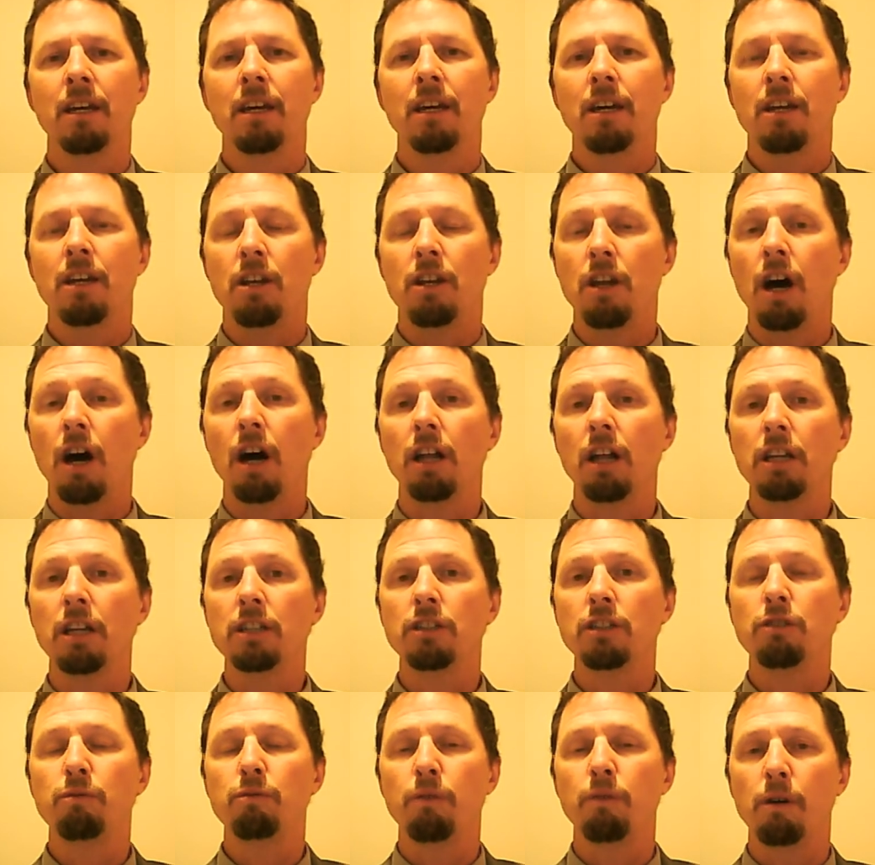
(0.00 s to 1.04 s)

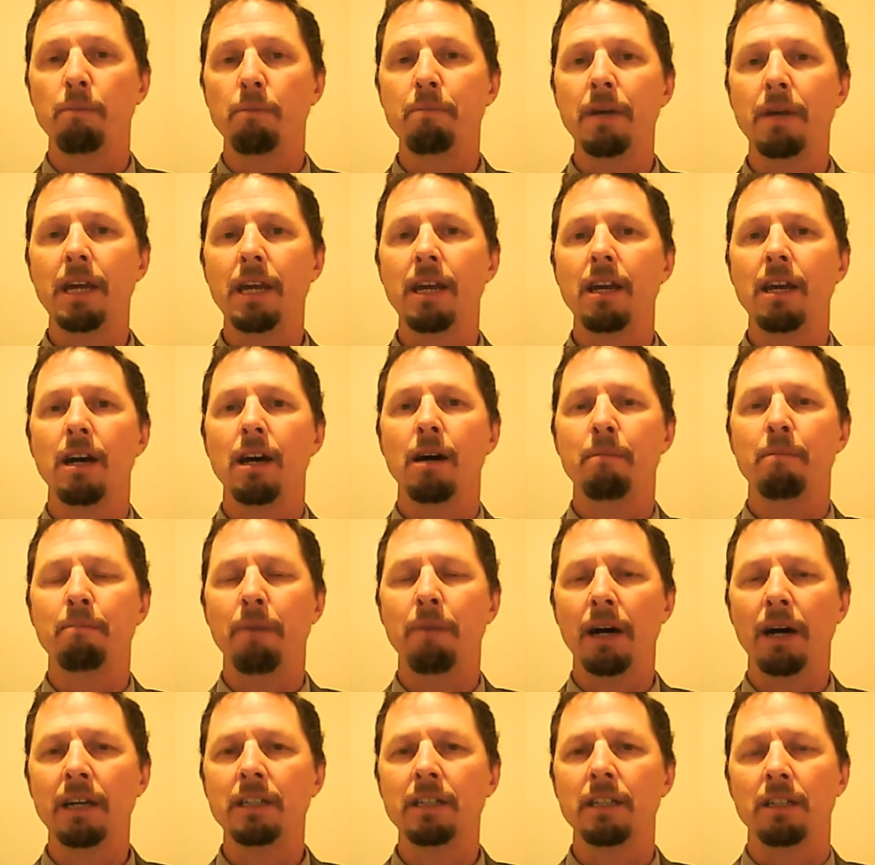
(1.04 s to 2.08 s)
Knowledge will be
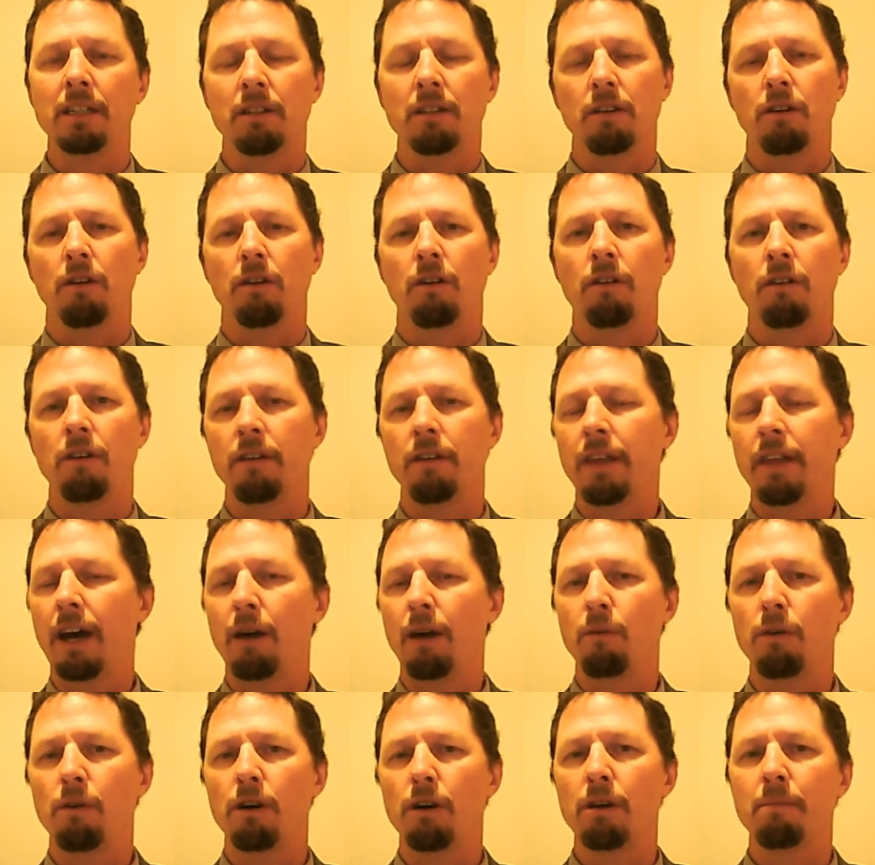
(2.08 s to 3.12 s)
abundant, or that
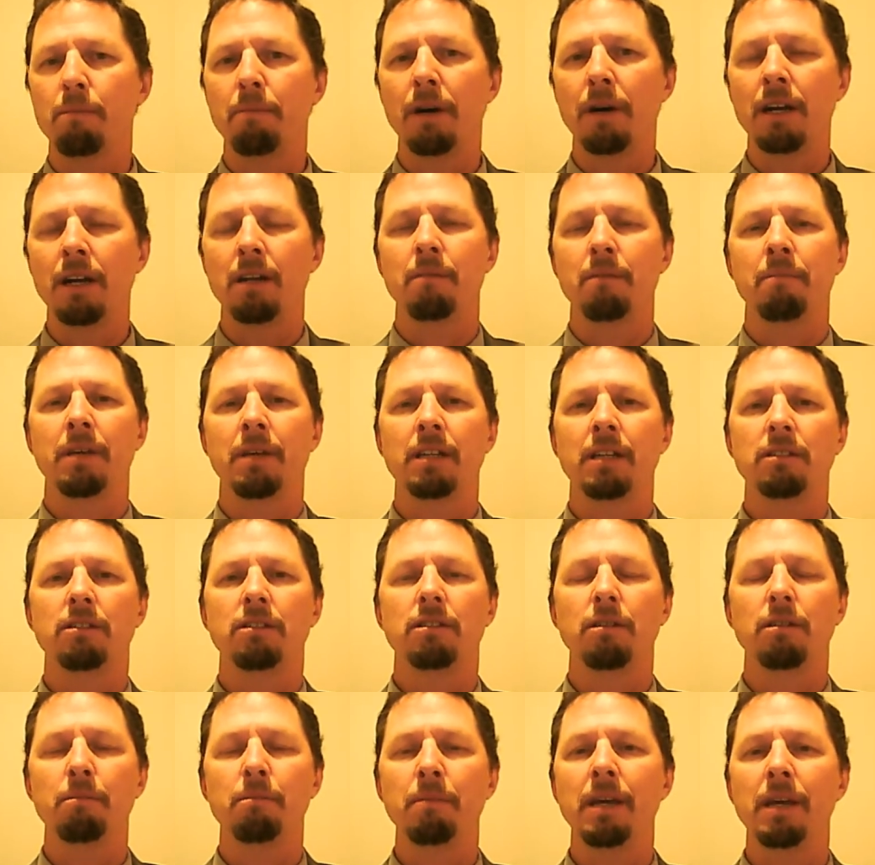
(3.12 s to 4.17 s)
word abundant means
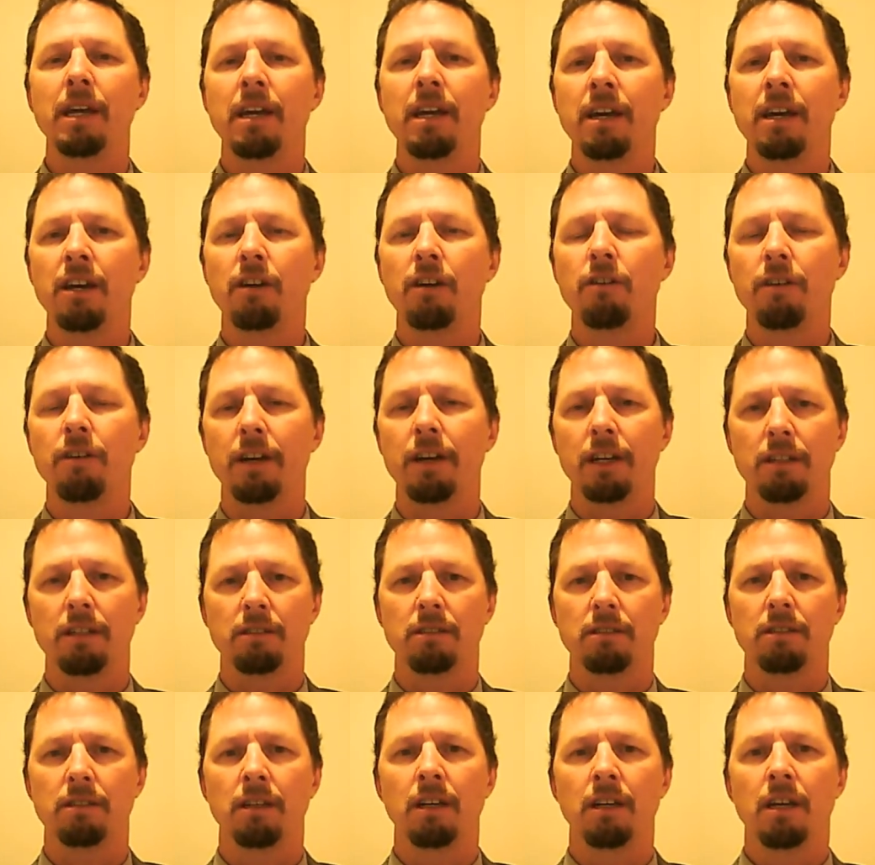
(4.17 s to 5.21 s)
to be increased.